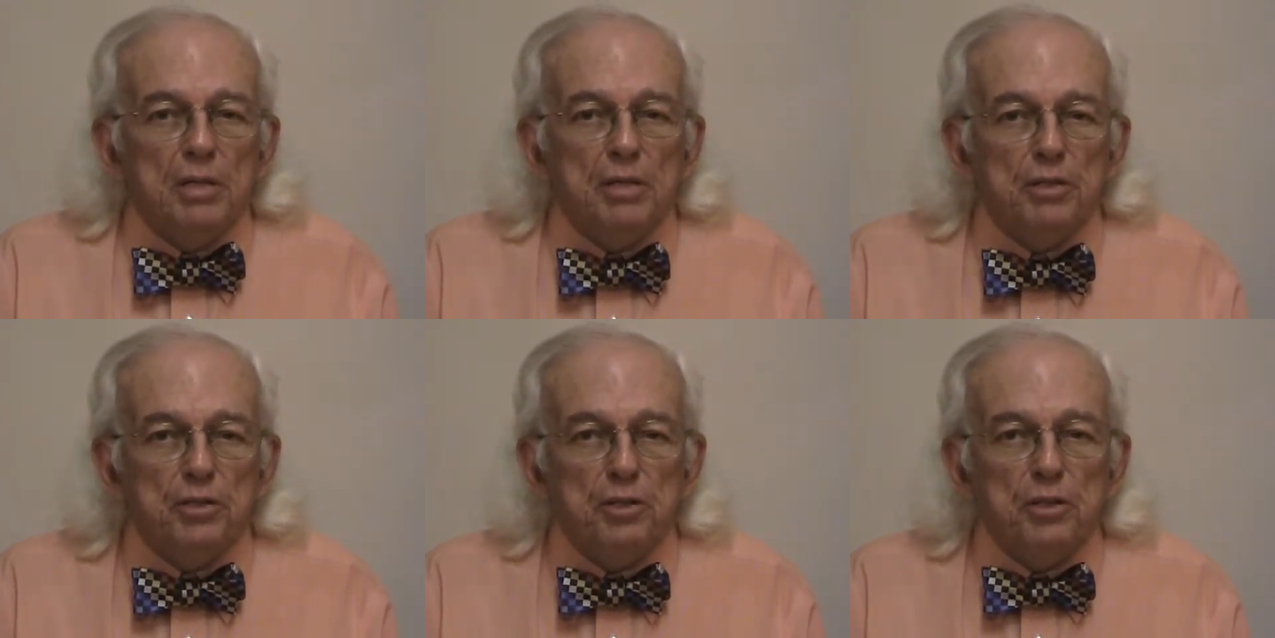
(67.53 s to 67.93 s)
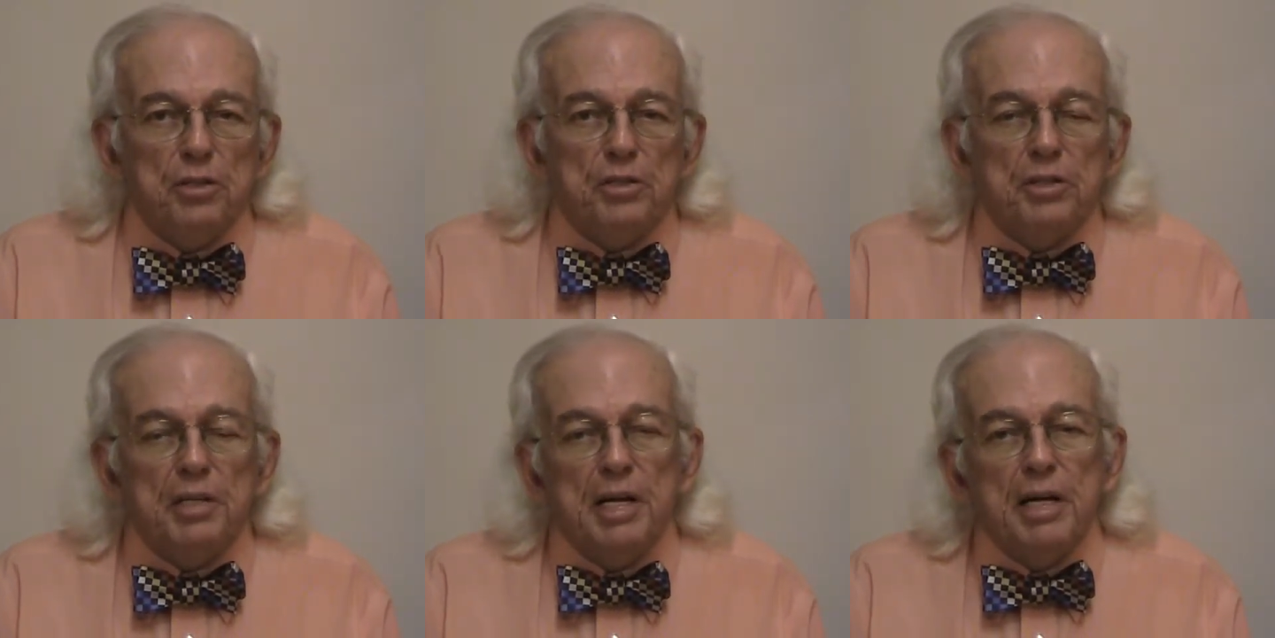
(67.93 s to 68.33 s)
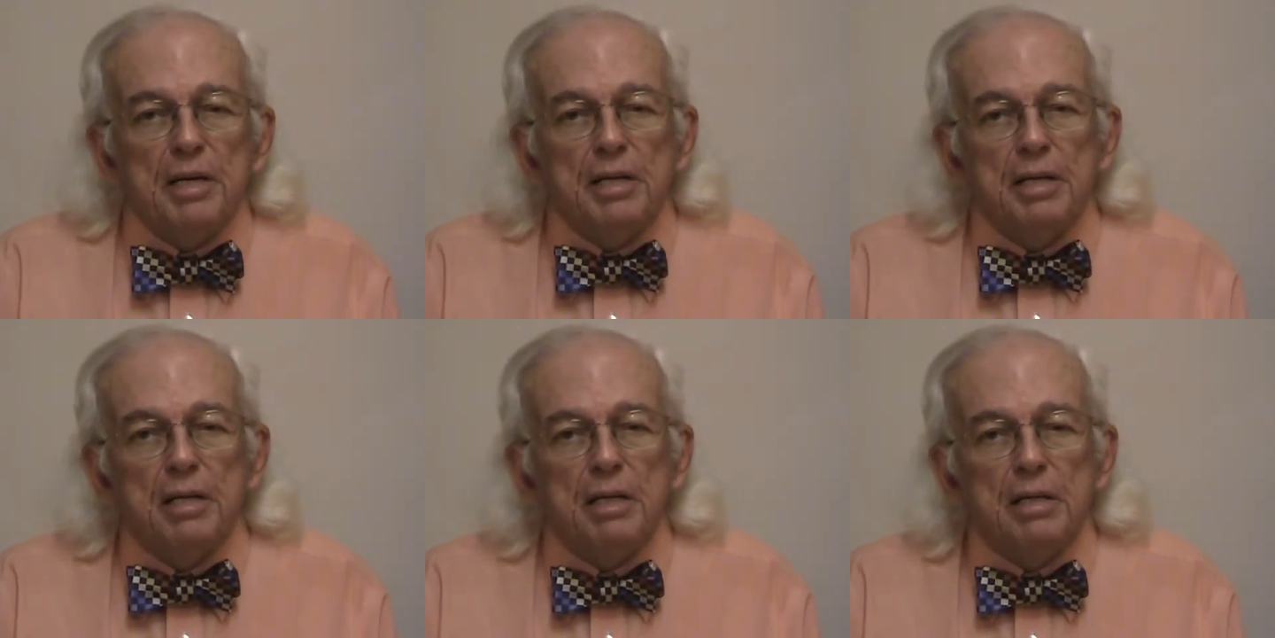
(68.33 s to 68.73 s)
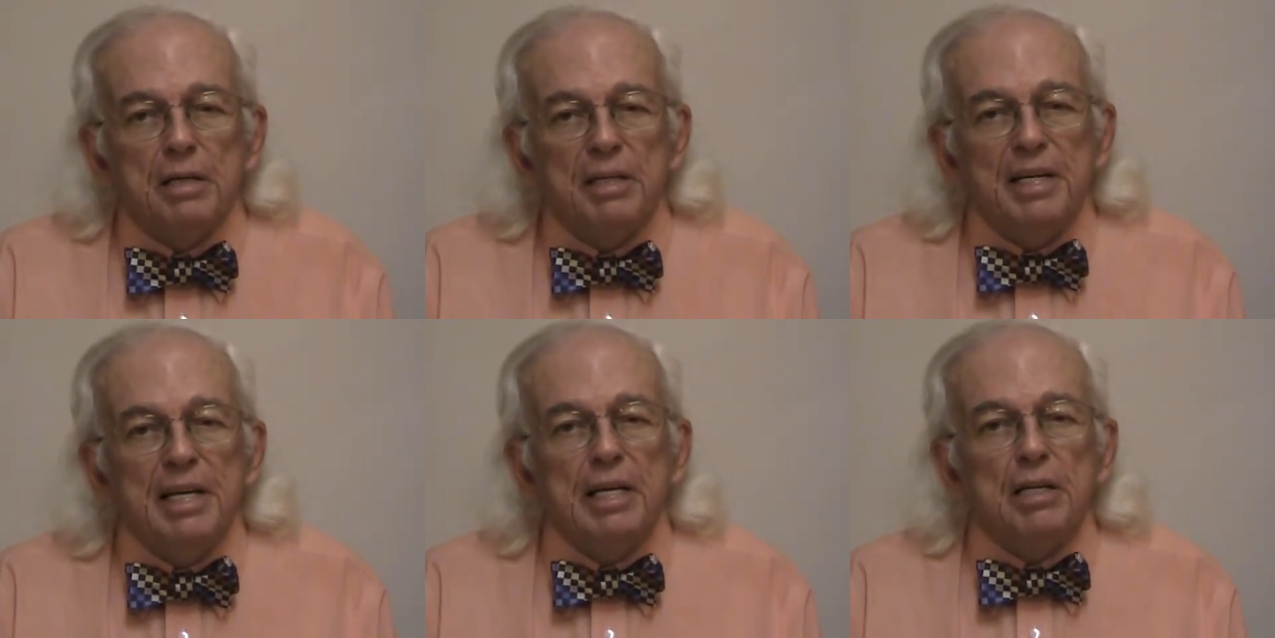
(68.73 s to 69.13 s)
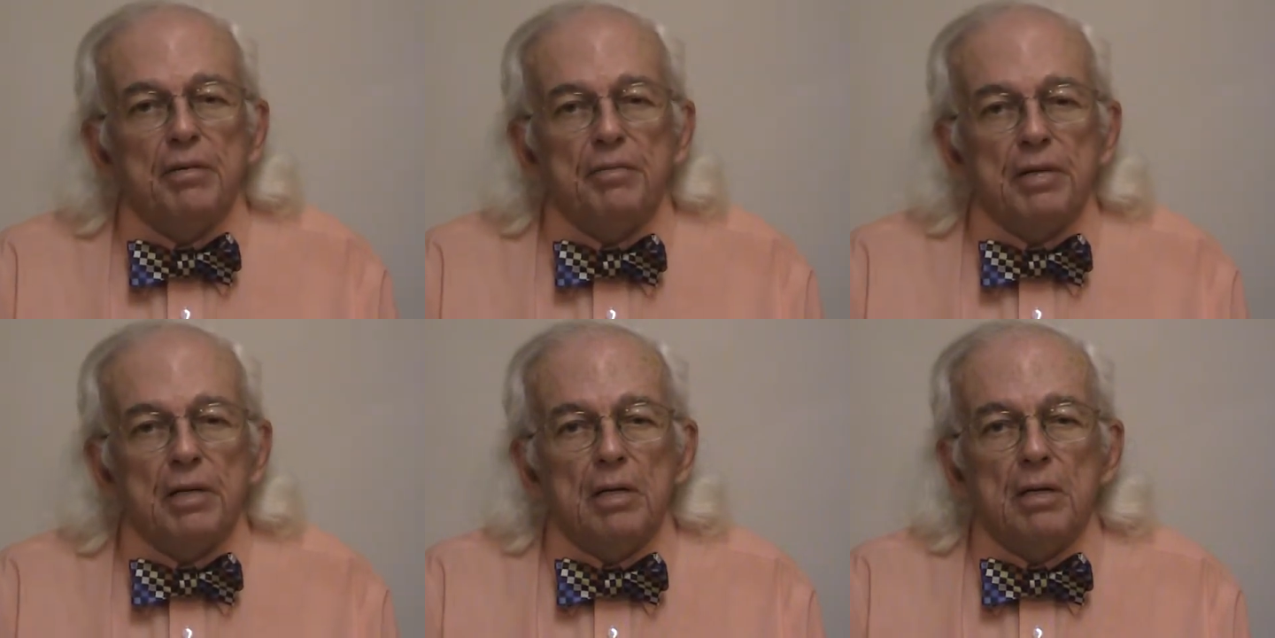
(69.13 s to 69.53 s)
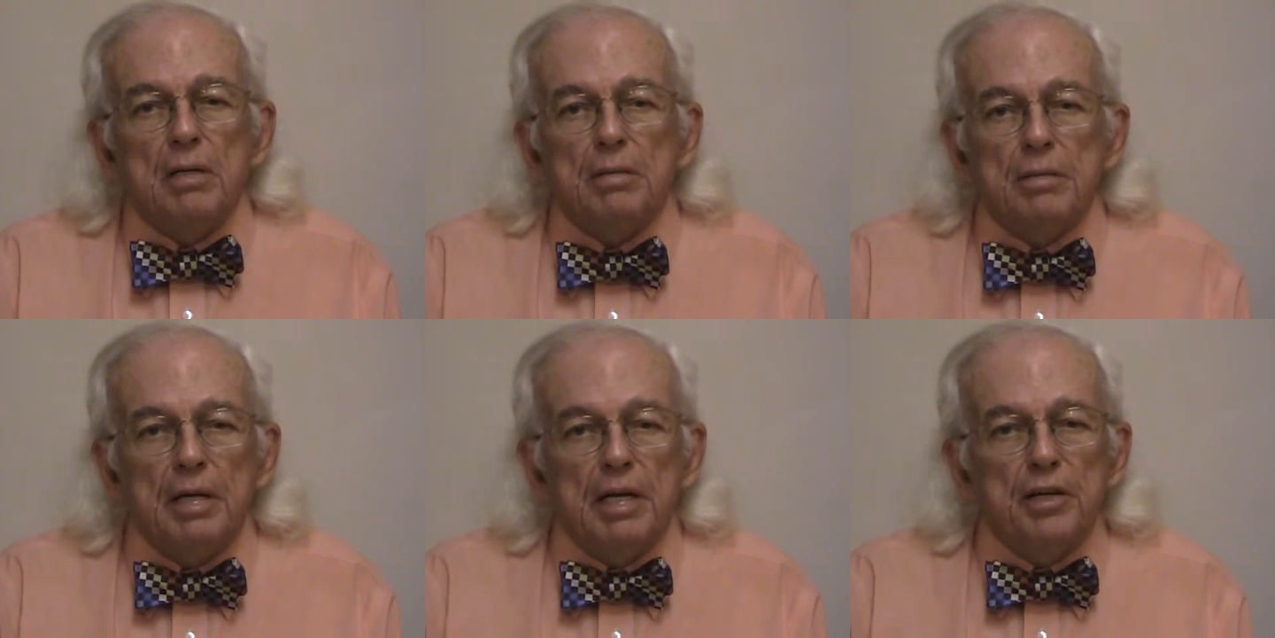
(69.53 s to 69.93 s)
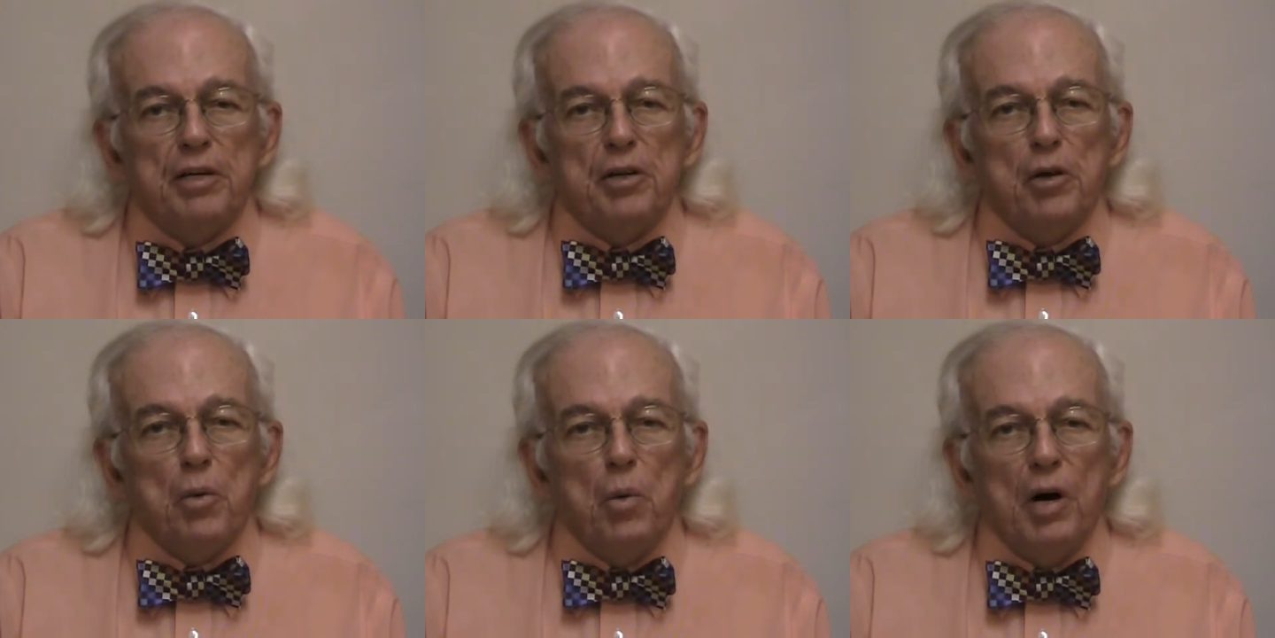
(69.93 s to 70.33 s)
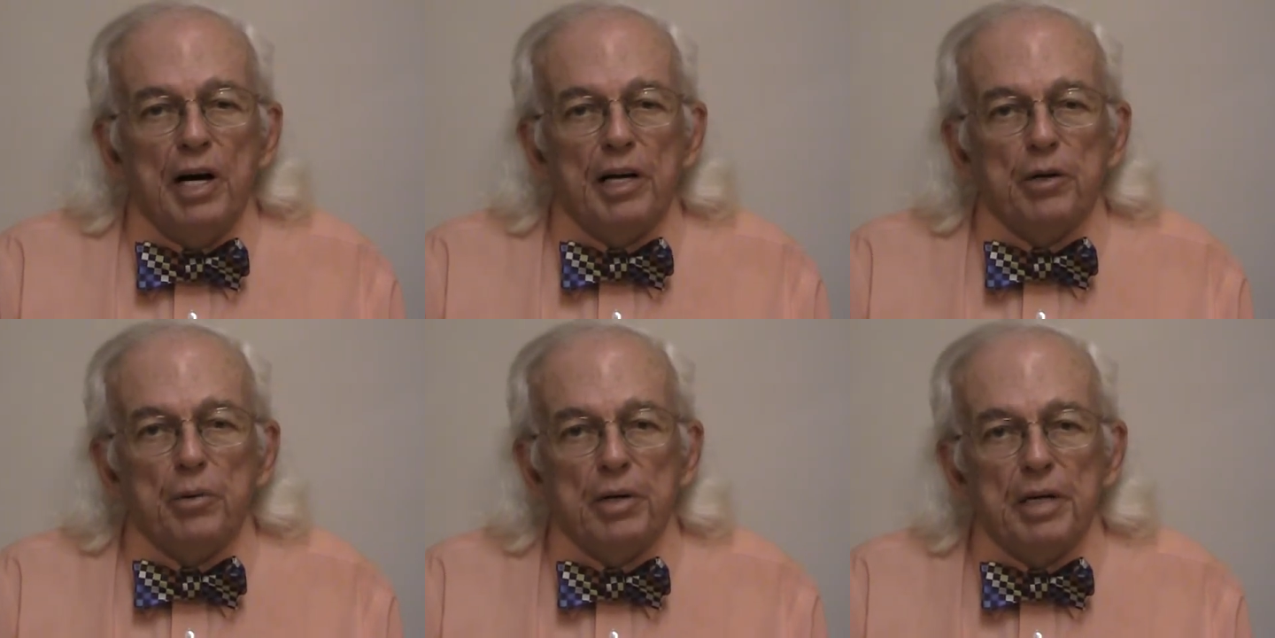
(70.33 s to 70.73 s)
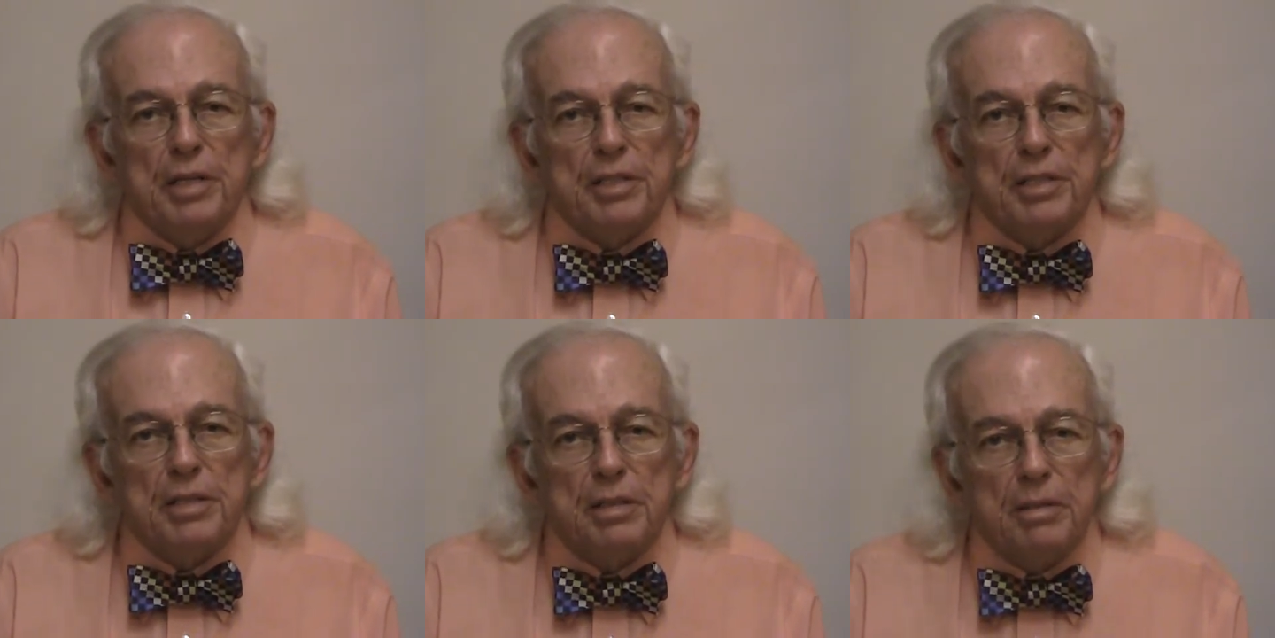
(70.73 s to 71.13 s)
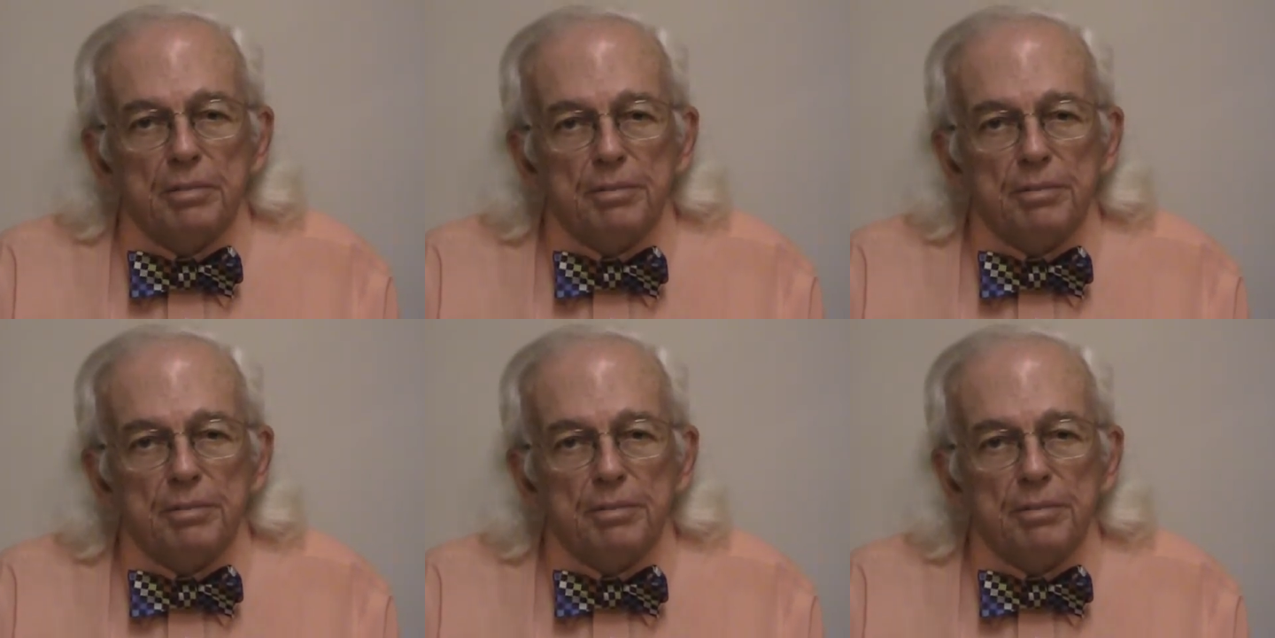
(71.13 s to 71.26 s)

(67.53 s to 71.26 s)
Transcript: church down in Daleville, down in the Wiregrass.